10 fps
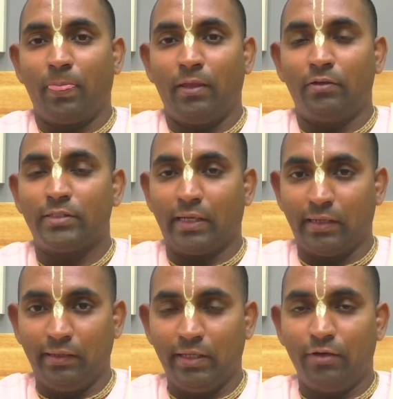
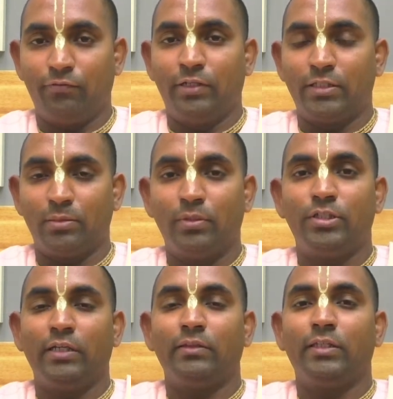second day of Narasimha
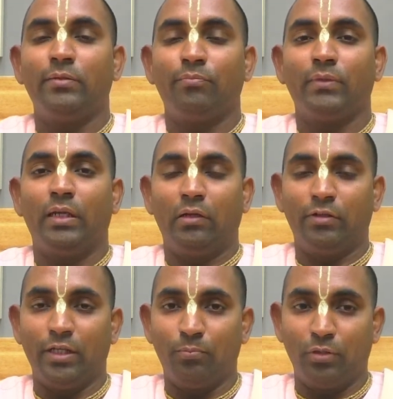Jayanti. In our
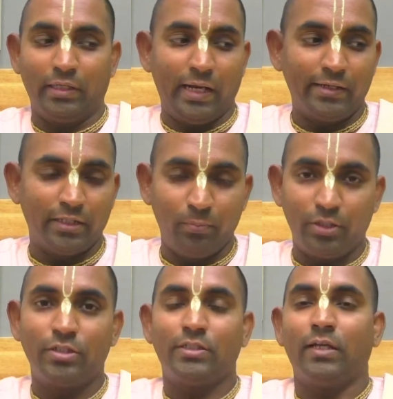temple, grand
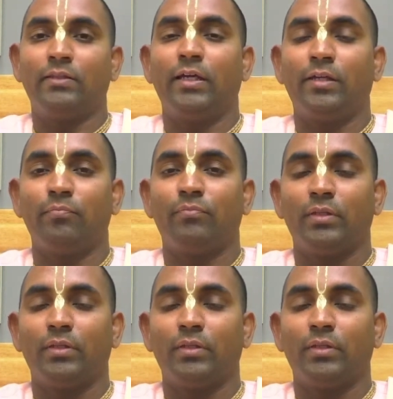celebrations are there.